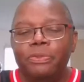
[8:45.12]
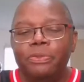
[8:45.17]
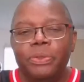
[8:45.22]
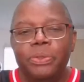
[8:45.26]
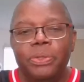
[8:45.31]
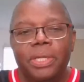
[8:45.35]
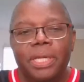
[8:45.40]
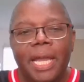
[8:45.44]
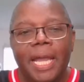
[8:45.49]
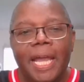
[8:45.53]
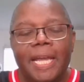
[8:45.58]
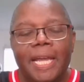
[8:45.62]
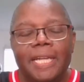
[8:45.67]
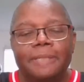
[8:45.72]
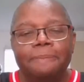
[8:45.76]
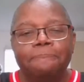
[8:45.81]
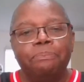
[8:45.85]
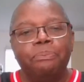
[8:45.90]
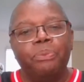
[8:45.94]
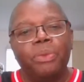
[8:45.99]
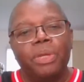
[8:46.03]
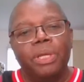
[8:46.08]
for you guys,
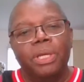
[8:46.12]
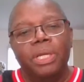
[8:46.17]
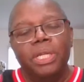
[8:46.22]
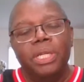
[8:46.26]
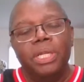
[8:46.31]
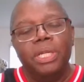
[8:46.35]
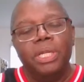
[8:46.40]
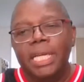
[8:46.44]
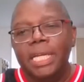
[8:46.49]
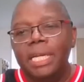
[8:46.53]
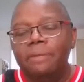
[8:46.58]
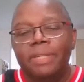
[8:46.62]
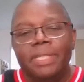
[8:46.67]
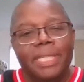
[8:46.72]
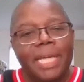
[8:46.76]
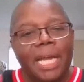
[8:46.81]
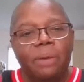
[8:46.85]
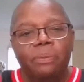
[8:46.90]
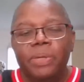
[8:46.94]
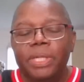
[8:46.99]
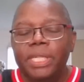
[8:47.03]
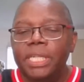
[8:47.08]
and every
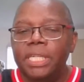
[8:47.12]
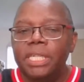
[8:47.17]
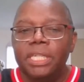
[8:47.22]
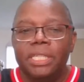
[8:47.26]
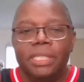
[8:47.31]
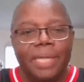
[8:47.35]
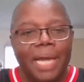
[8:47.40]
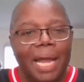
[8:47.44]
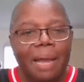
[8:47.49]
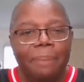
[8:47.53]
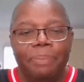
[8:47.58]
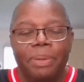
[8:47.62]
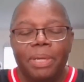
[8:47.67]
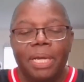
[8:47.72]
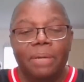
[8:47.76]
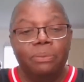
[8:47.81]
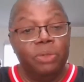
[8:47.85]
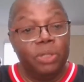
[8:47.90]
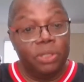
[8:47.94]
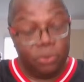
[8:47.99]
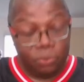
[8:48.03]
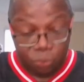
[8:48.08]
time we get a
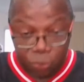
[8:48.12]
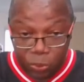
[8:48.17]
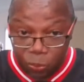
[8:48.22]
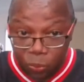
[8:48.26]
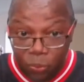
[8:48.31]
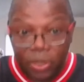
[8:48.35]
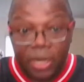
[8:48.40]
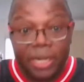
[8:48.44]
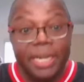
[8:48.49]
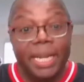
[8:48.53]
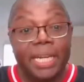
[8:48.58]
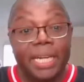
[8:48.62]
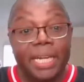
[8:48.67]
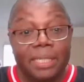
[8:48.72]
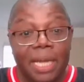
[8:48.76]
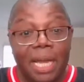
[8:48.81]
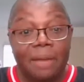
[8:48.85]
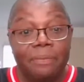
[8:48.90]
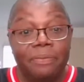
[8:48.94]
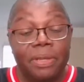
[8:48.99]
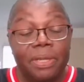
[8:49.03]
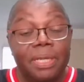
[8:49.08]
topic, we run that
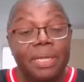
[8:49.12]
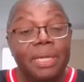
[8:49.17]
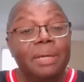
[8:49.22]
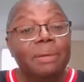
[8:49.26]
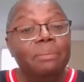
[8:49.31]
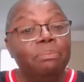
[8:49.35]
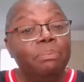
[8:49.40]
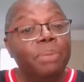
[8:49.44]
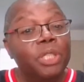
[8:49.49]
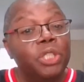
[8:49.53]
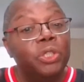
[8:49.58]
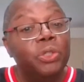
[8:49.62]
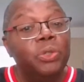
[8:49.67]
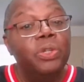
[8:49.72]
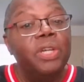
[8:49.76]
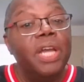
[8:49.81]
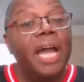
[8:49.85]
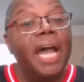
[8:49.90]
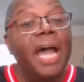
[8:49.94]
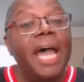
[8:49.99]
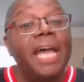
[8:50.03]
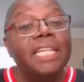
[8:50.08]
topic, but you
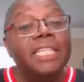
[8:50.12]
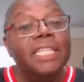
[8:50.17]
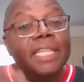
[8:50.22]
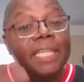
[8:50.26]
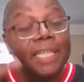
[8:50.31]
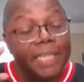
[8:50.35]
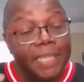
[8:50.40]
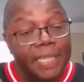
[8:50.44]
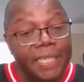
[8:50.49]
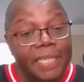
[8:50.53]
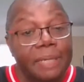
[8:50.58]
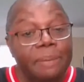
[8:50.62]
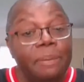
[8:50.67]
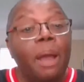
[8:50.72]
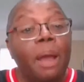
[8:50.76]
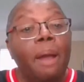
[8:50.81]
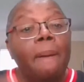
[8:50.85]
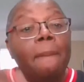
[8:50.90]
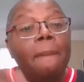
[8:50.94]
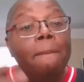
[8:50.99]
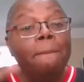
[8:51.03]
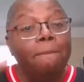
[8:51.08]
guys keep
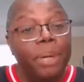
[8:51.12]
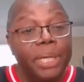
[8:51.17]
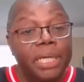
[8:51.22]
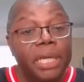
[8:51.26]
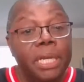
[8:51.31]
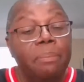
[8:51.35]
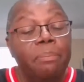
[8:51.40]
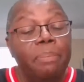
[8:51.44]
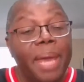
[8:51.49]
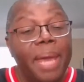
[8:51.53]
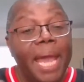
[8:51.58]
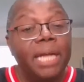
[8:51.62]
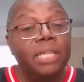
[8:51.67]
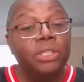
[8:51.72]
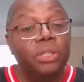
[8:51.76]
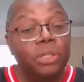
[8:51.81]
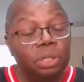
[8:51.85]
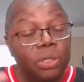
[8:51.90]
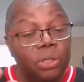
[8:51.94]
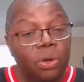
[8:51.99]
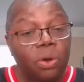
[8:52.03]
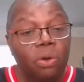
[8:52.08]
bringing it back
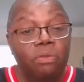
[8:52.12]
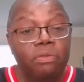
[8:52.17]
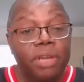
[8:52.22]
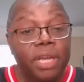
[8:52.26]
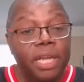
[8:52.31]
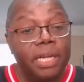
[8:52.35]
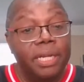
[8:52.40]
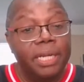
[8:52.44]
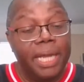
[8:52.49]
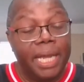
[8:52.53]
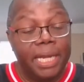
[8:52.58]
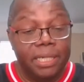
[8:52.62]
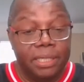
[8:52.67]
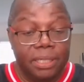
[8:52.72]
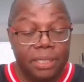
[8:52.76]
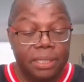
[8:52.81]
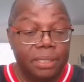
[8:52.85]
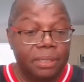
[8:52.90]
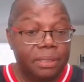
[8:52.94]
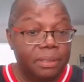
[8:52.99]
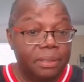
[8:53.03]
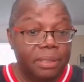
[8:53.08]
to the
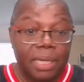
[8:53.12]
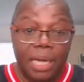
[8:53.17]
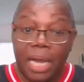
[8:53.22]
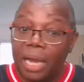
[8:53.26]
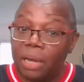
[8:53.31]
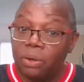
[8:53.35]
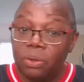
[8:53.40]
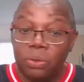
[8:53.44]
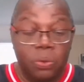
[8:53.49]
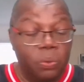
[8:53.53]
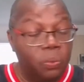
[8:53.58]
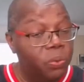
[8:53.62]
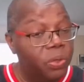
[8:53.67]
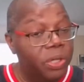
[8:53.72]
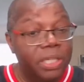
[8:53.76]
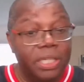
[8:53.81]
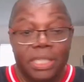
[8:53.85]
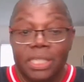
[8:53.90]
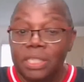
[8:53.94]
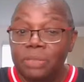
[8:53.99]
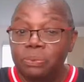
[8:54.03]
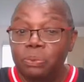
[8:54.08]
COVID-19. I don't know what
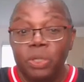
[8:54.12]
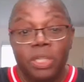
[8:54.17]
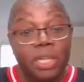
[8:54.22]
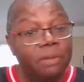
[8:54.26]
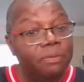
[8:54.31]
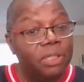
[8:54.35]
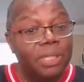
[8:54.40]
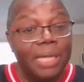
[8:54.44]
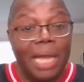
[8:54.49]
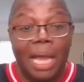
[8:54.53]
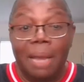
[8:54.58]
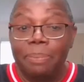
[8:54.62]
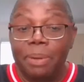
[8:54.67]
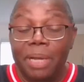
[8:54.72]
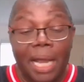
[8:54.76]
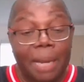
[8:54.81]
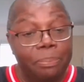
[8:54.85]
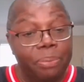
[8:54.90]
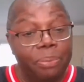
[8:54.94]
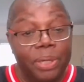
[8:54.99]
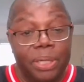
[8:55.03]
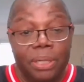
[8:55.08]
it is, whatever topic
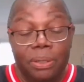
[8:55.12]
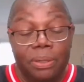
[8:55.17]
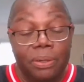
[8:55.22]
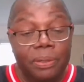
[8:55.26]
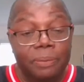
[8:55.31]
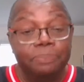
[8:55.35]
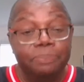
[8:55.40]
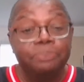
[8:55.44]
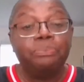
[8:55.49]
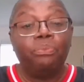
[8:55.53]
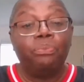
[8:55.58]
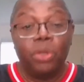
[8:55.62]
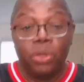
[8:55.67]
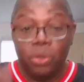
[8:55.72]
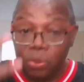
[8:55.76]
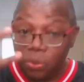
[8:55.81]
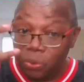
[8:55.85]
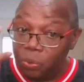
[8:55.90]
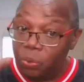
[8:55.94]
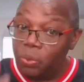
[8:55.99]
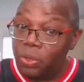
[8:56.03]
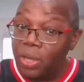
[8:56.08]
I bring on,
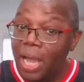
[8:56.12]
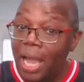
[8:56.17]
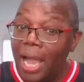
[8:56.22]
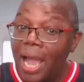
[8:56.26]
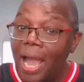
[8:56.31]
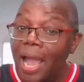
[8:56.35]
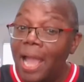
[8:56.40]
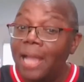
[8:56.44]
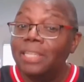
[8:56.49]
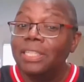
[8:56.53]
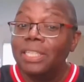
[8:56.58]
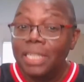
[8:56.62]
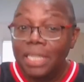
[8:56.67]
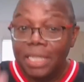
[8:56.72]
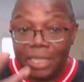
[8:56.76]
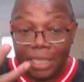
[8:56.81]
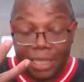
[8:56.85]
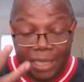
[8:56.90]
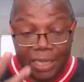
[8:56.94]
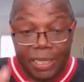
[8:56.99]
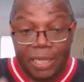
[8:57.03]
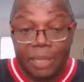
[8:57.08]
you guys
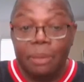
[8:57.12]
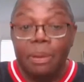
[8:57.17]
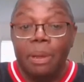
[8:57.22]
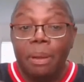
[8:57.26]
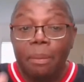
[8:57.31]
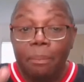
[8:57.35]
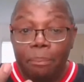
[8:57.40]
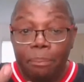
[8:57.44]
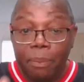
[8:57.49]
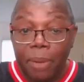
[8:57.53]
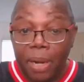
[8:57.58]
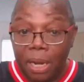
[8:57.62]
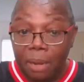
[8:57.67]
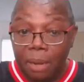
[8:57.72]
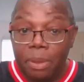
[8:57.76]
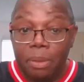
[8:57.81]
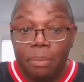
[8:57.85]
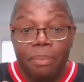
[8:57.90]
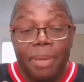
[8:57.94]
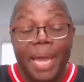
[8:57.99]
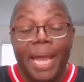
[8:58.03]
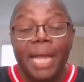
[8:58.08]
keep
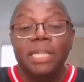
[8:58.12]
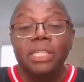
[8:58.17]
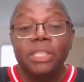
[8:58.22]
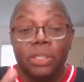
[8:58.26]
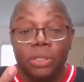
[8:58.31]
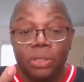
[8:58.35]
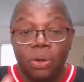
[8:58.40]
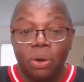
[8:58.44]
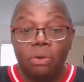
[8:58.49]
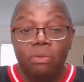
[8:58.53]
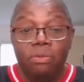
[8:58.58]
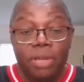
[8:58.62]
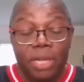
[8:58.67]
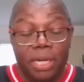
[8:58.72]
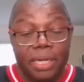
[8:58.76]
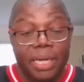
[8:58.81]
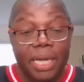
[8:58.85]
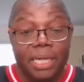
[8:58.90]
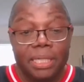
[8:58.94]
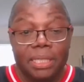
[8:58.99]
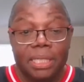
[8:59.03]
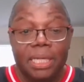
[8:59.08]
coming back to
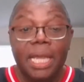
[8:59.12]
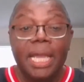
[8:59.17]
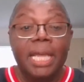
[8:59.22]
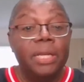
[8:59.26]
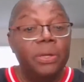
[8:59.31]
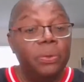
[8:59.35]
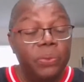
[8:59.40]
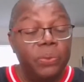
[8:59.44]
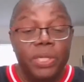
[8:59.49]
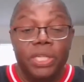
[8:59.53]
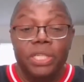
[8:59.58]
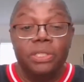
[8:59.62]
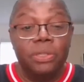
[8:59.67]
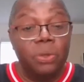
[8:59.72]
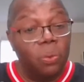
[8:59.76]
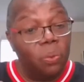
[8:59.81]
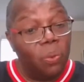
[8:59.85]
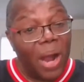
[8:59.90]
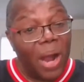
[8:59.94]
COVID-19. And the reason